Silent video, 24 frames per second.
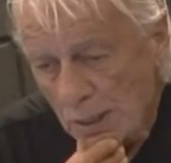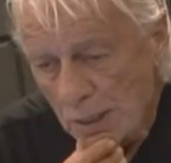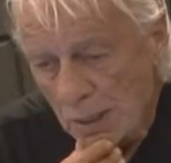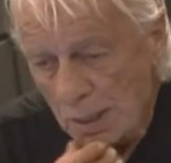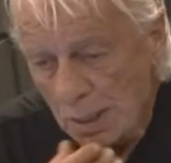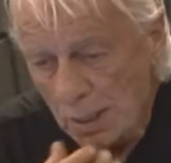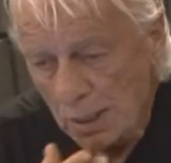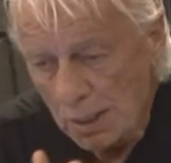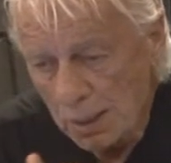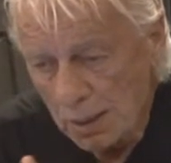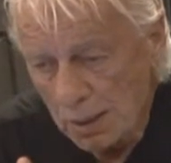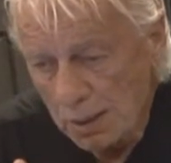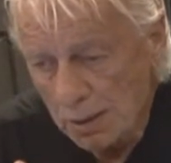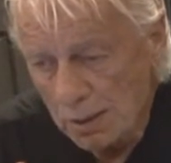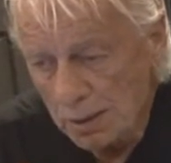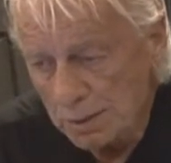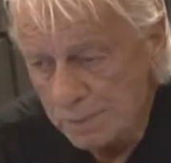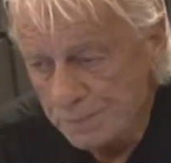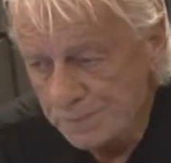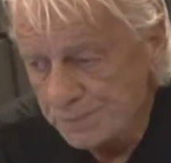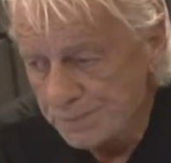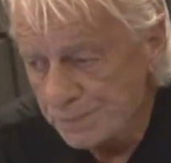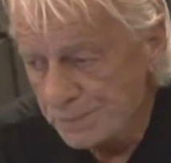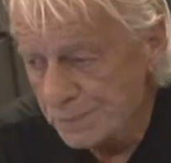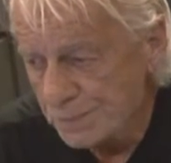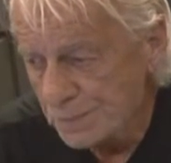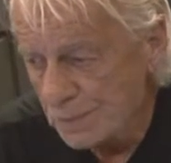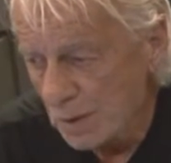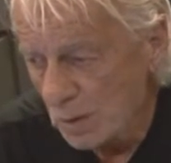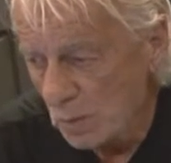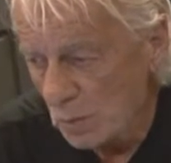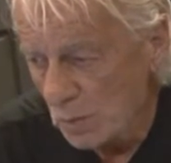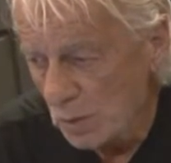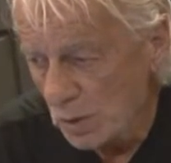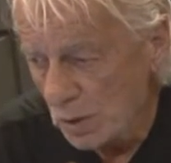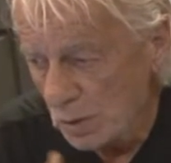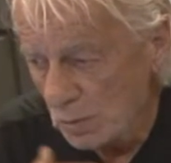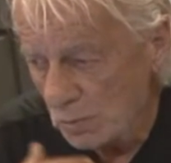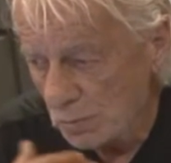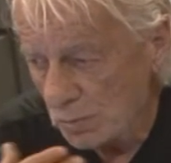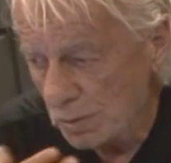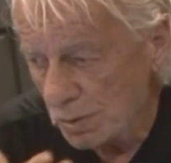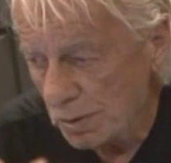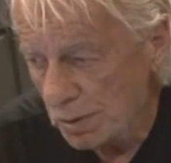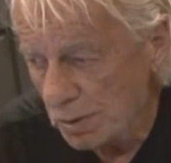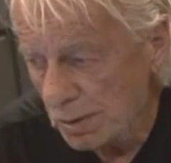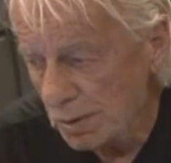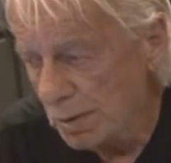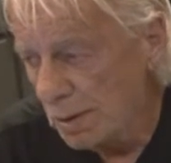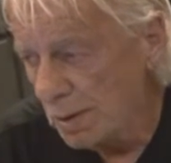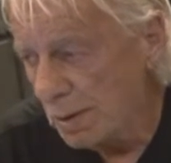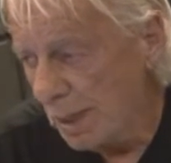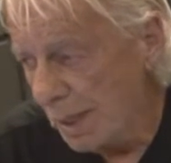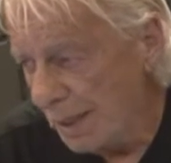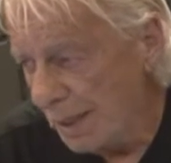uh, we're going to, I